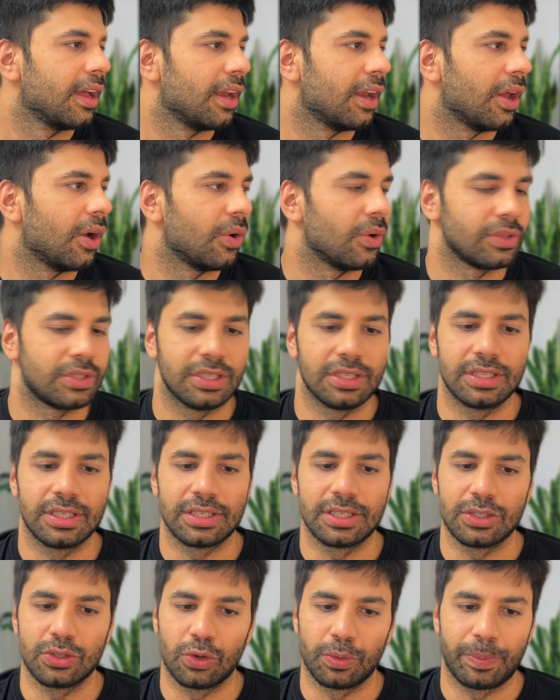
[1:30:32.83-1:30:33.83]
Now, since
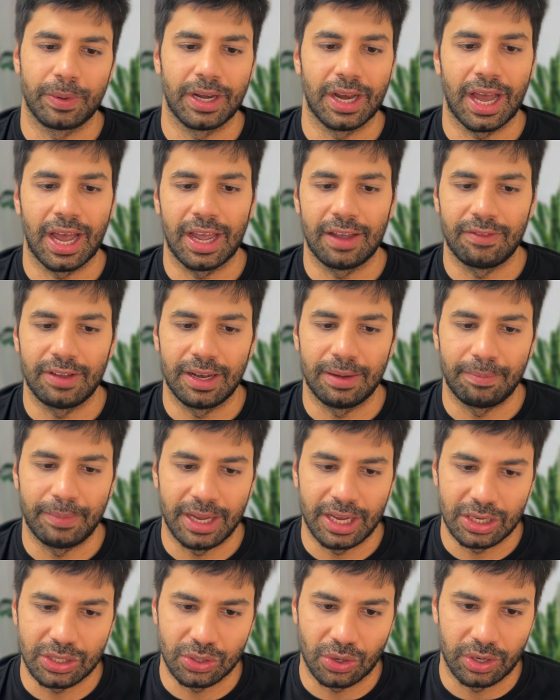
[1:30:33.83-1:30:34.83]
this is open, I will
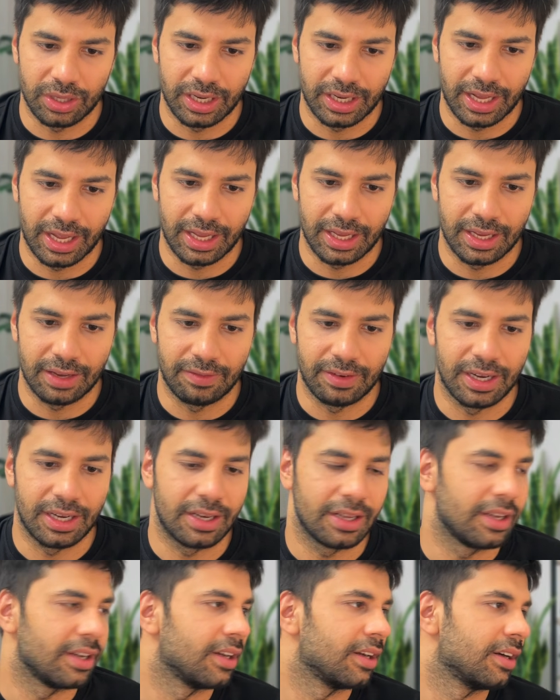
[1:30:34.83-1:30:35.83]
make sure that I give
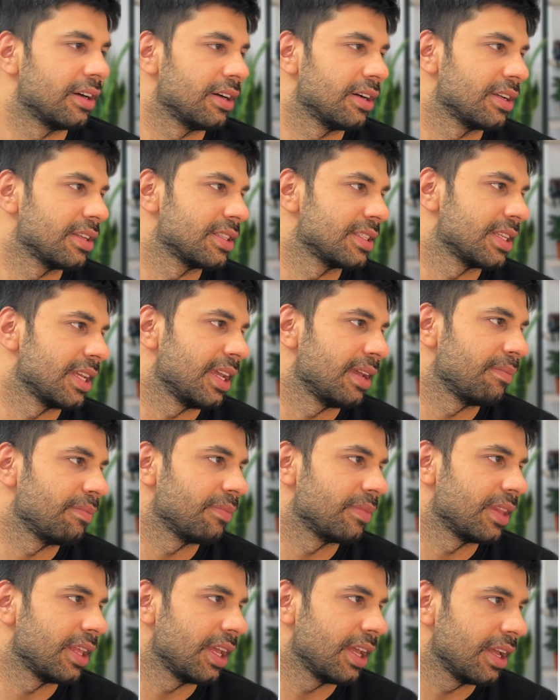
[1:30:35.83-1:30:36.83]
it
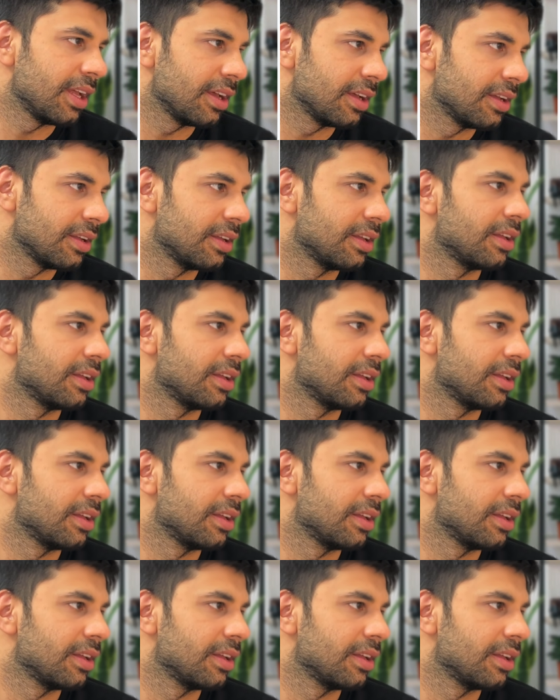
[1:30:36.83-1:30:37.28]
same thing.